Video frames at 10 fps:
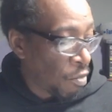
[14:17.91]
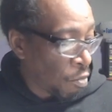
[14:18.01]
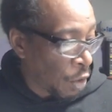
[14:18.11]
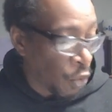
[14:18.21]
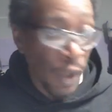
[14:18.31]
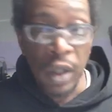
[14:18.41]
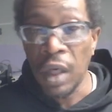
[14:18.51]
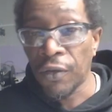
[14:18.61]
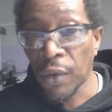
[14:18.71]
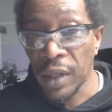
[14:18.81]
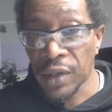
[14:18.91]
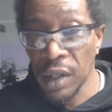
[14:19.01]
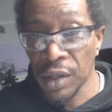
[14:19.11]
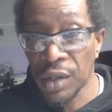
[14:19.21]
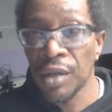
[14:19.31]
Between the infrared
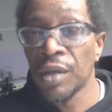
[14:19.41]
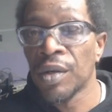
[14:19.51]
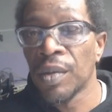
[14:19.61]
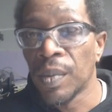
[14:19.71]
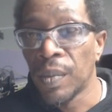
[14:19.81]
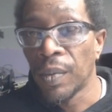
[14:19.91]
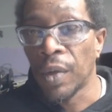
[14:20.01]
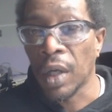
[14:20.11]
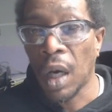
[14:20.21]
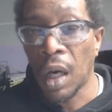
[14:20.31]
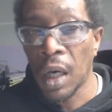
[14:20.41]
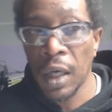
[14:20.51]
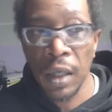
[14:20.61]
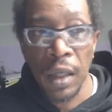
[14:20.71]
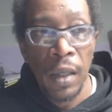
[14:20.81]
sensor, the card,